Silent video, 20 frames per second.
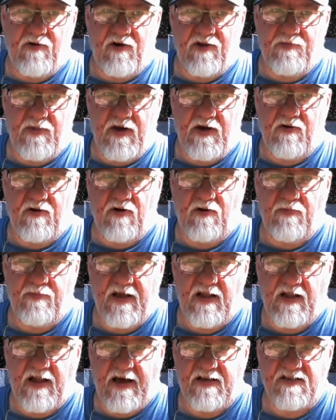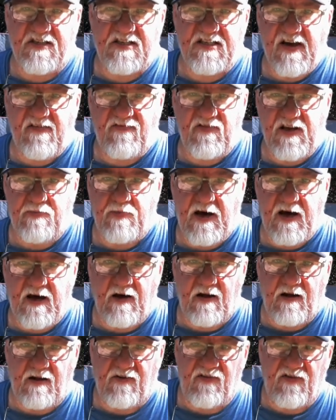with me would only be like 70
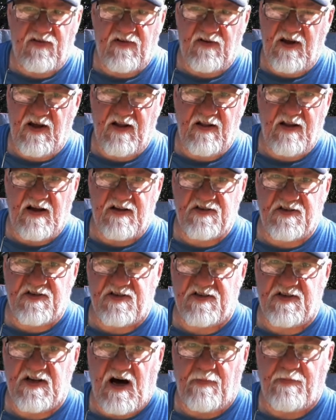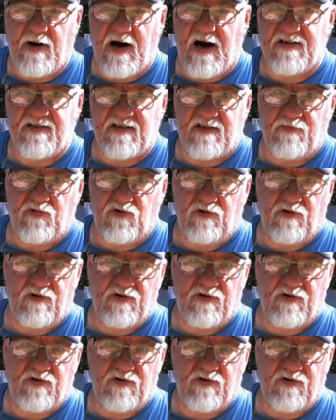pounds, and that's just not possible.